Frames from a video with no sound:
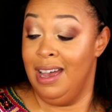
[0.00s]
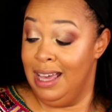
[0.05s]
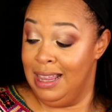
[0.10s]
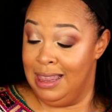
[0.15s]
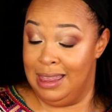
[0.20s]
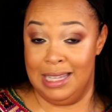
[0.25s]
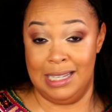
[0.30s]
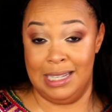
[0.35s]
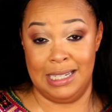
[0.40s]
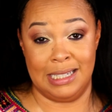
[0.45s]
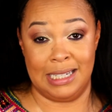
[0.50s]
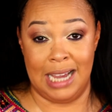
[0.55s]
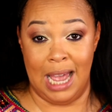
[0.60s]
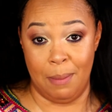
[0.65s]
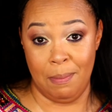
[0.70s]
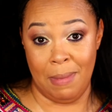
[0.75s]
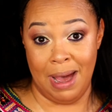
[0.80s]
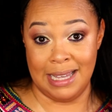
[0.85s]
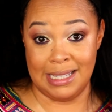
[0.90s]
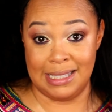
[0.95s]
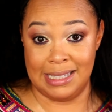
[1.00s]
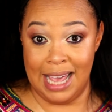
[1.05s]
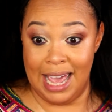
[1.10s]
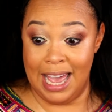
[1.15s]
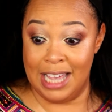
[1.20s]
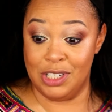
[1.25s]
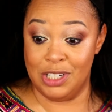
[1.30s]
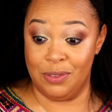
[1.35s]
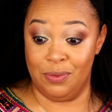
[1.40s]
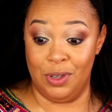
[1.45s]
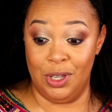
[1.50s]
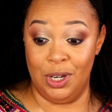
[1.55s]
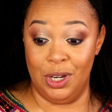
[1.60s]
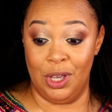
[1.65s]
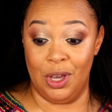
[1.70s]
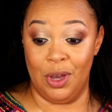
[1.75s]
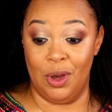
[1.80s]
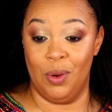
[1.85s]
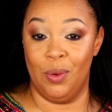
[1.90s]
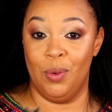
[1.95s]
this Shop My Stash
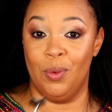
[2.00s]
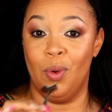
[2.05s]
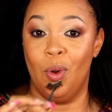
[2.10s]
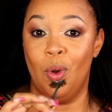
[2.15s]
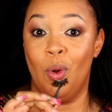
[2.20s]
video.